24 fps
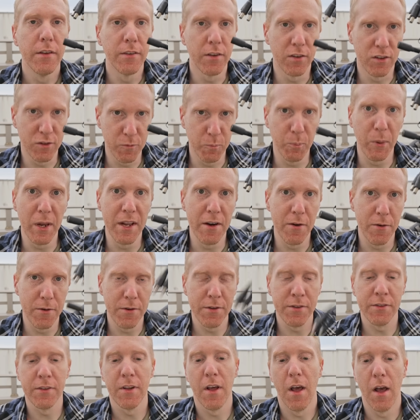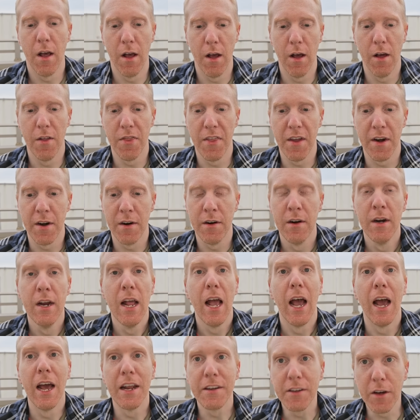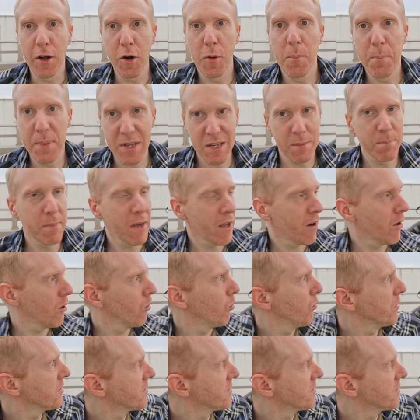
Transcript: the splitters there. And it got a bit better